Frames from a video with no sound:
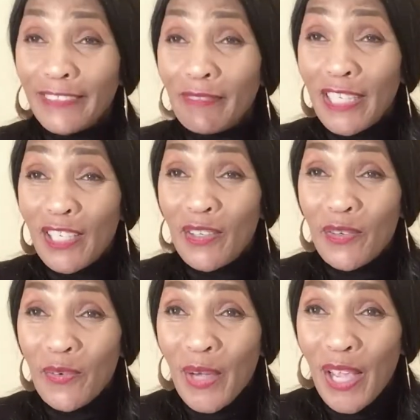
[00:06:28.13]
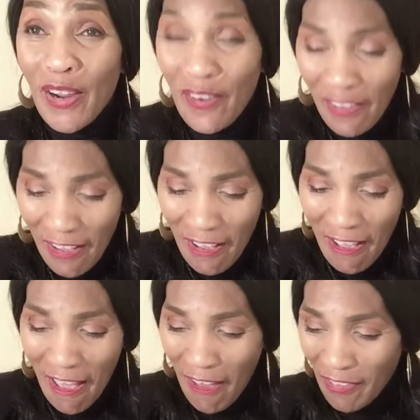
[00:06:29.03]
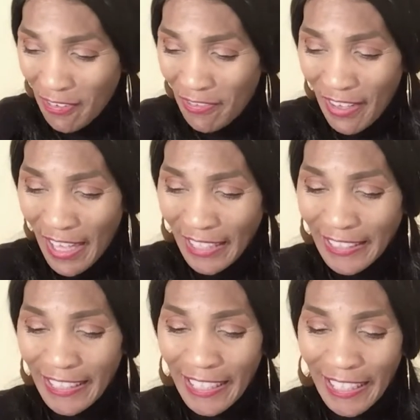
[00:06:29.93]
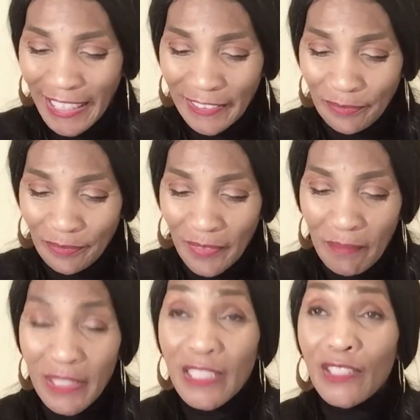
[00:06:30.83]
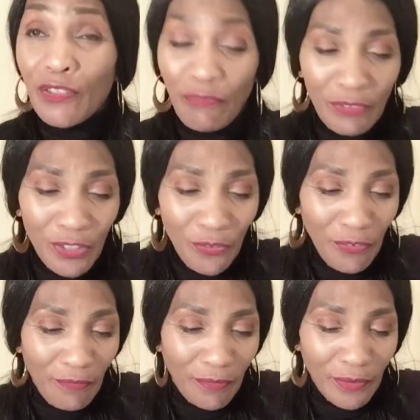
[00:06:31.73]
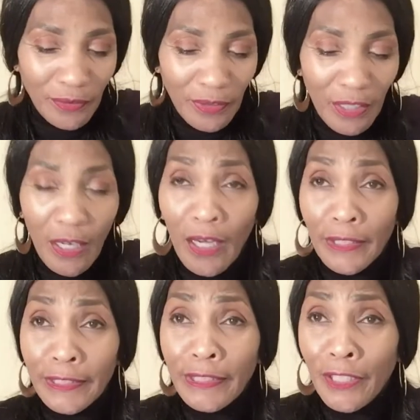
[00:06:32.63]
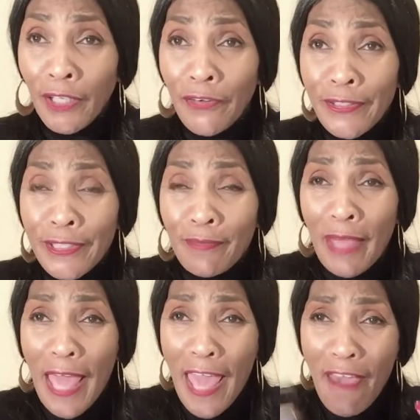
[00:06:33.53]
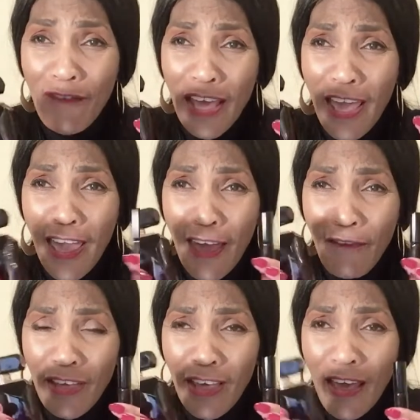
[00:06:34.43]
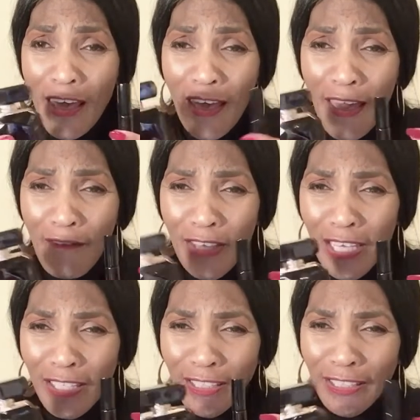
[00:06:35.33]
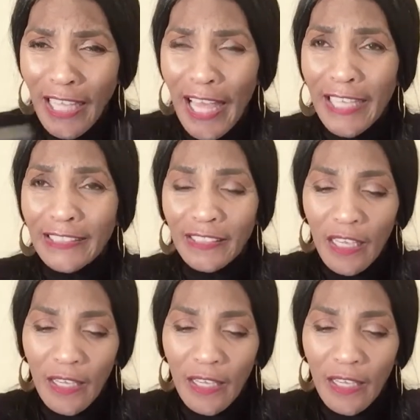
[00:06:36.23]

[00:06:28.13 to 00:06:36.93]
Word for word: make you aware of the fact that this is so, so oh God, this here is some heavy, heavy, heavy glass.